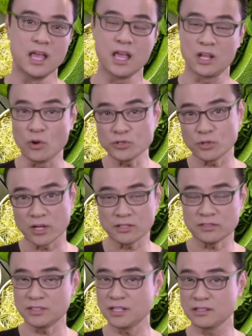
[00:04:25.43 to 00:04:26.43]
And also
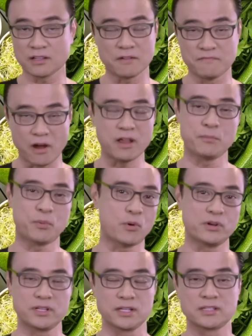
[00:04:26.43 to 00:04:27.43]
another thing, a very important thing